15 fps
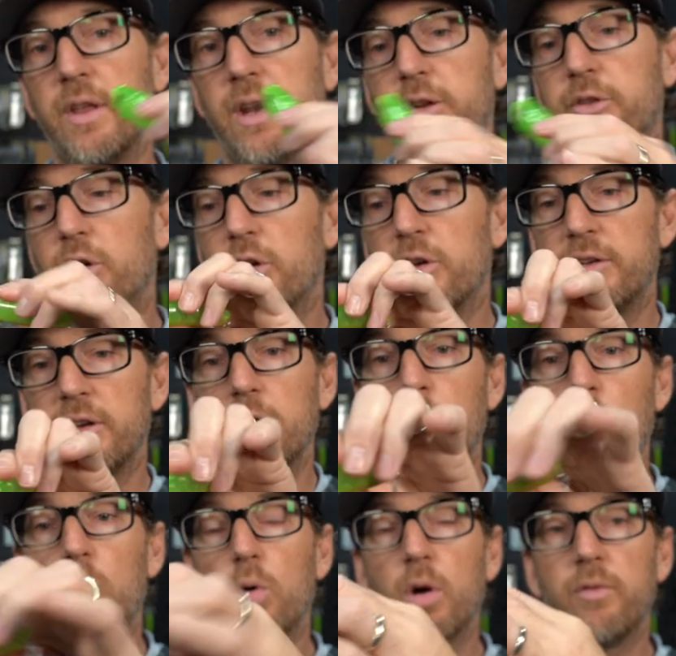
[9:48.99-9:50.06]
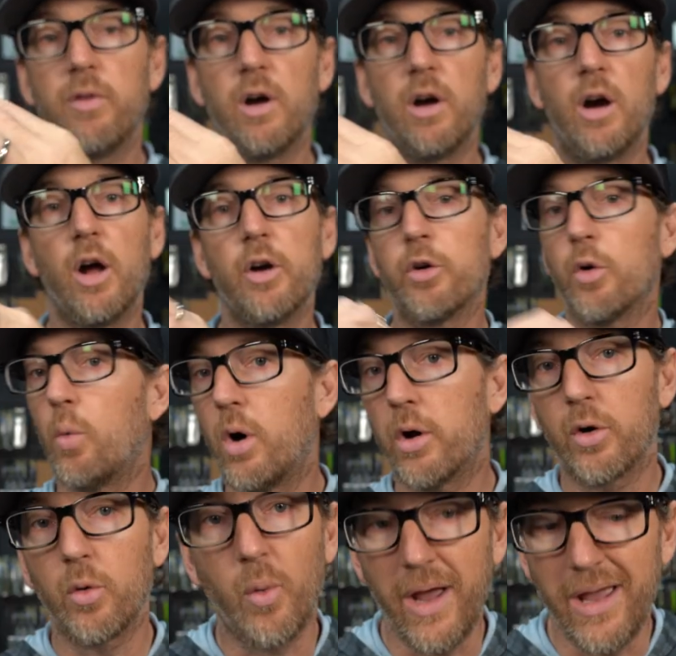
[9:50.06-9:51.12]
that it turns into more of a
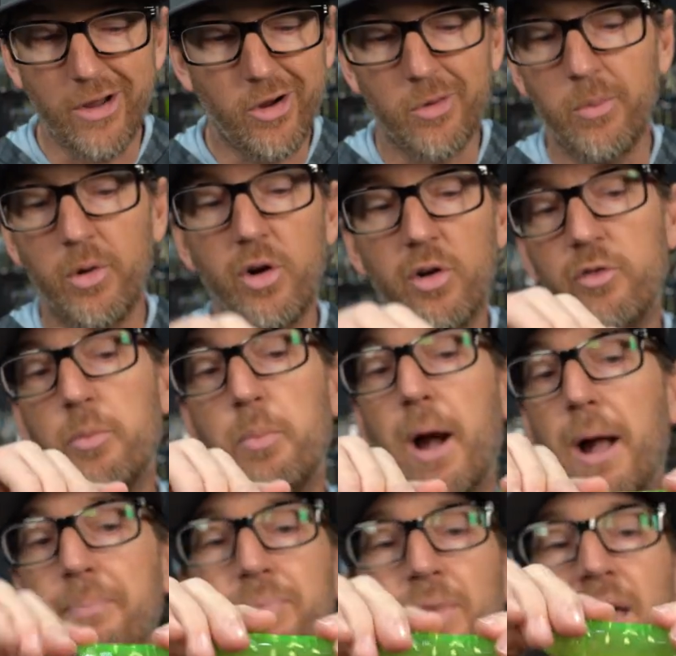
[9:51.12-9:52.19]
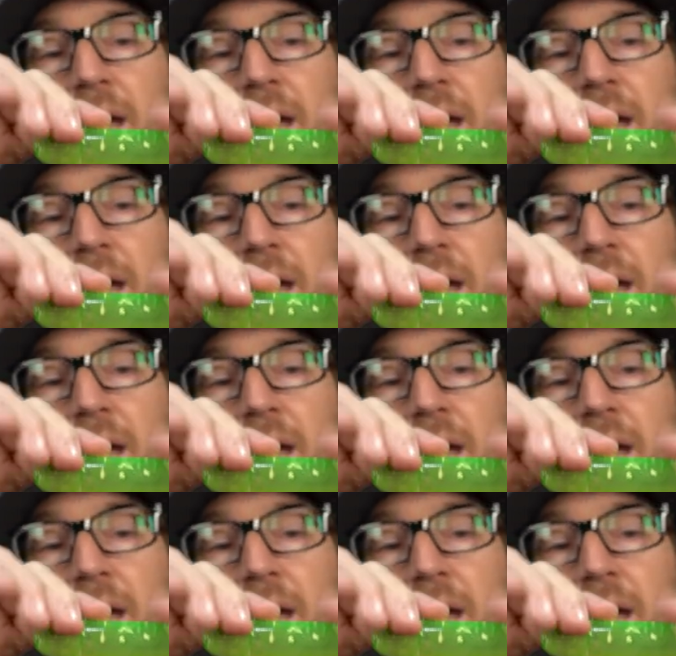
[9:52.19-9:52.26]
underwater wake or move. But